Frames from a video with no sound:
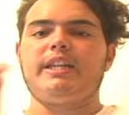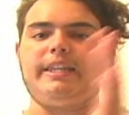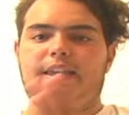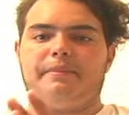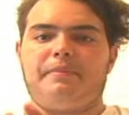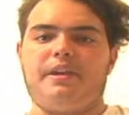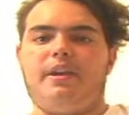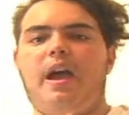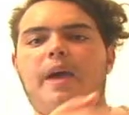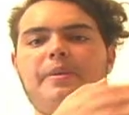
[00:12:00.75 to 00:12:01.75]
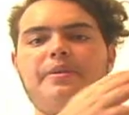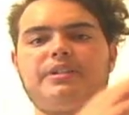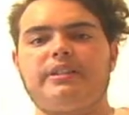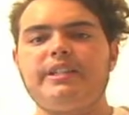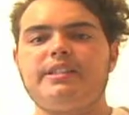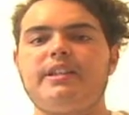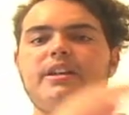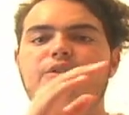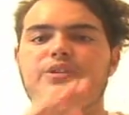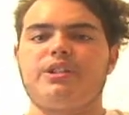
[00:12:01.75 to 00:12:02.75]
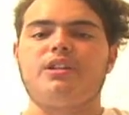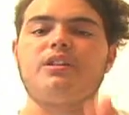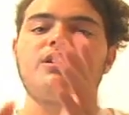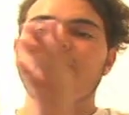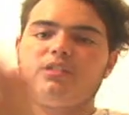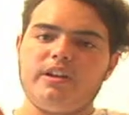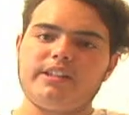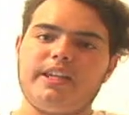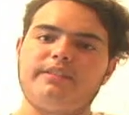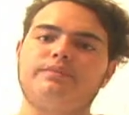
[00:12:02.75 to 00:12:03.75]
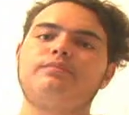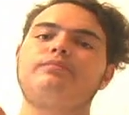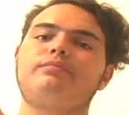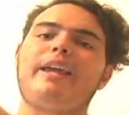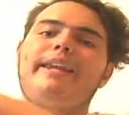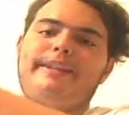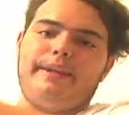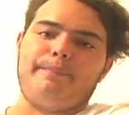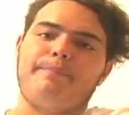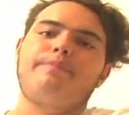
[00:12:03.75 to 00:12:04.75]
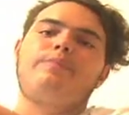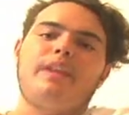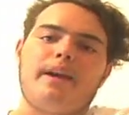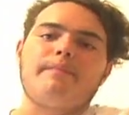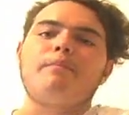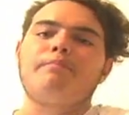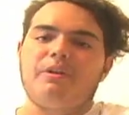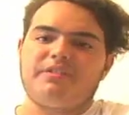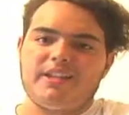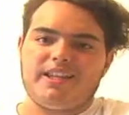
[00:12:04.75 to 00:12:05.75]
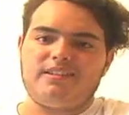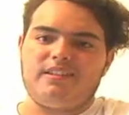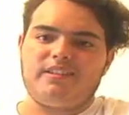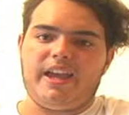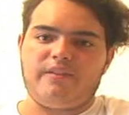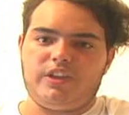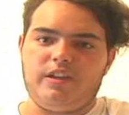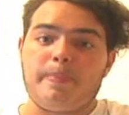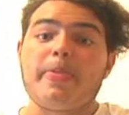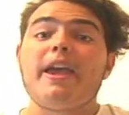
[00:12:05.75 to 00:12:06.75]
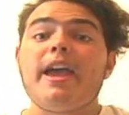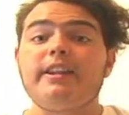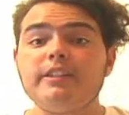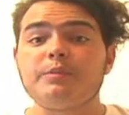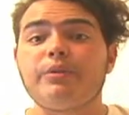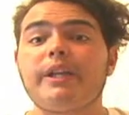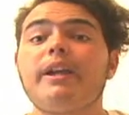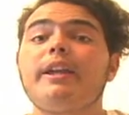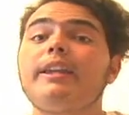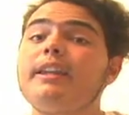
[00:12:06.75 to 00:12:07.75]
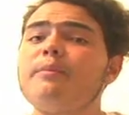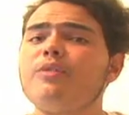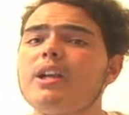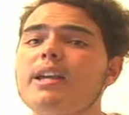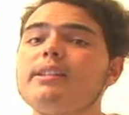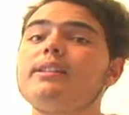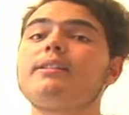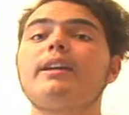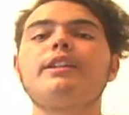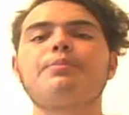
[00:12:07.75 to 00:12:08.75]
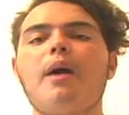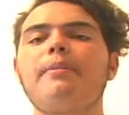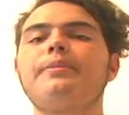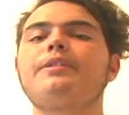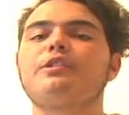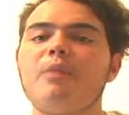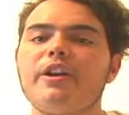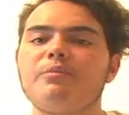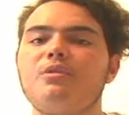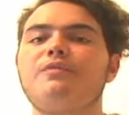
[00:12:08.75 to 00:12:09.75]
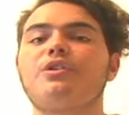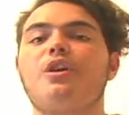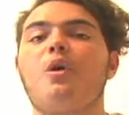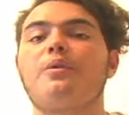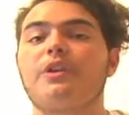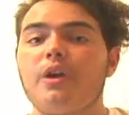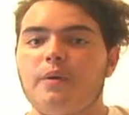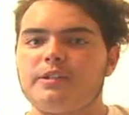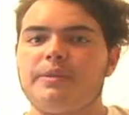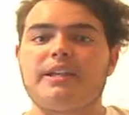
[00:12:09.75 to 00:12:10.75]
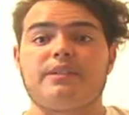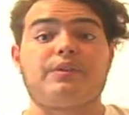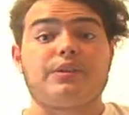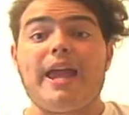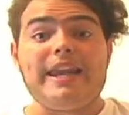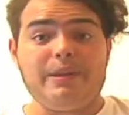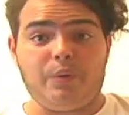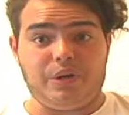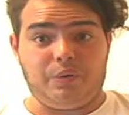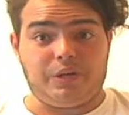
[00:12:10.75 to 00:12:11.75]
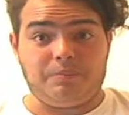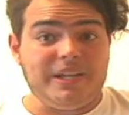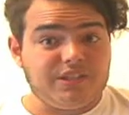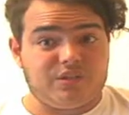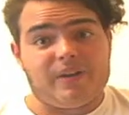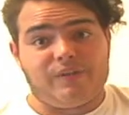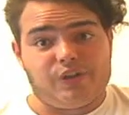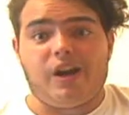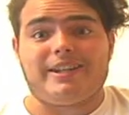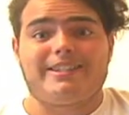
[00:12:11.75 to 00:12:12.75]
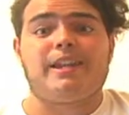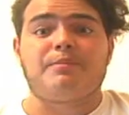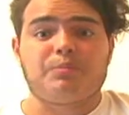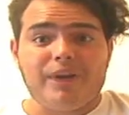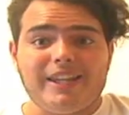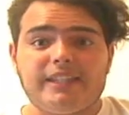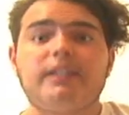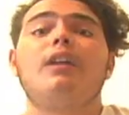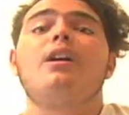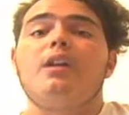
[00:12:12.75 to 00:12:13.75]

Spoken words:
and Kim, and then there's Alicia, Christina, Tarzan, and Kim. Yeah, both sides think they have Kim. And at this point, Kim realizes that it's probably the smarter move to go with the goats, because if there's anyone who could beat Survivor Goddess Kim Spradlin,